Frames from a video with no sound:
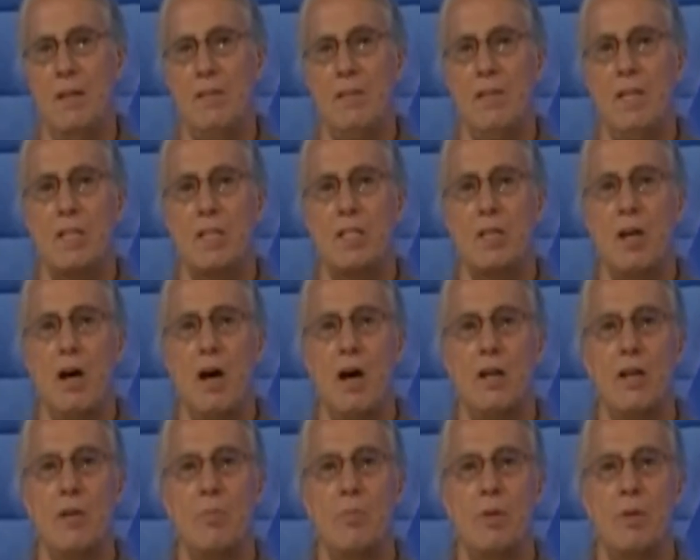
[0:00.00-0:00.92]
This
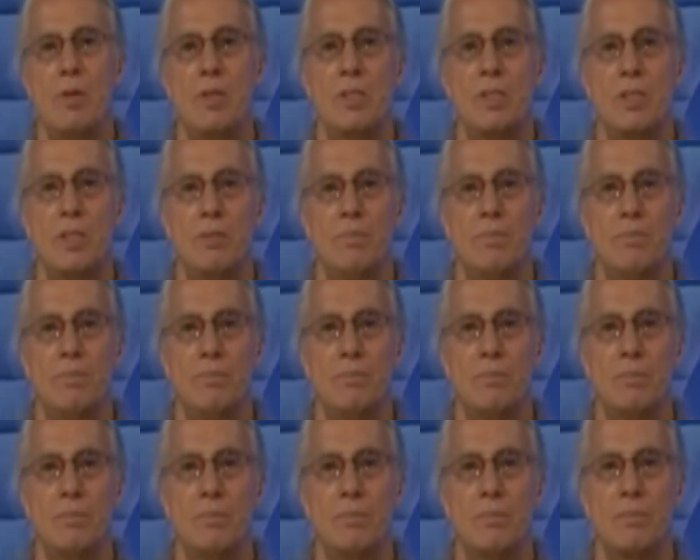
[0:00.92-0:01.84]
honored person
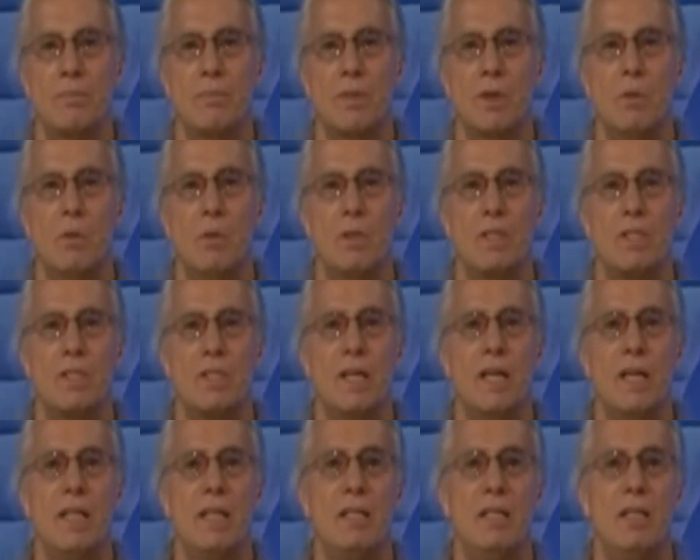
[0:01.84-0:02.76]
would
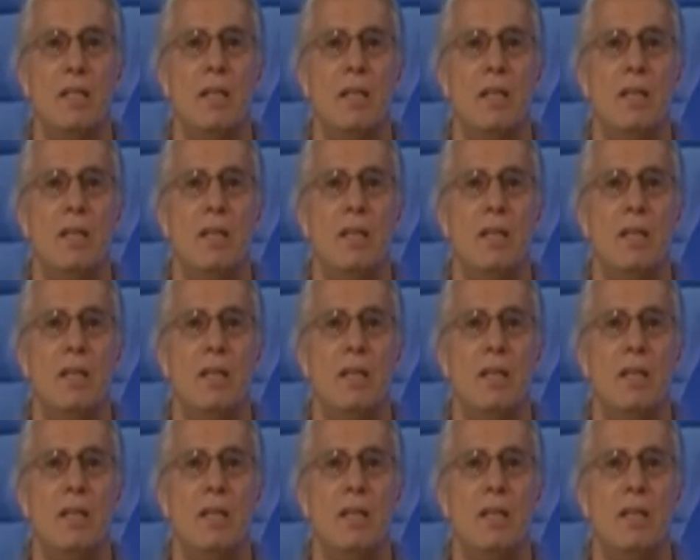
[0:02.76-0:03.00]
study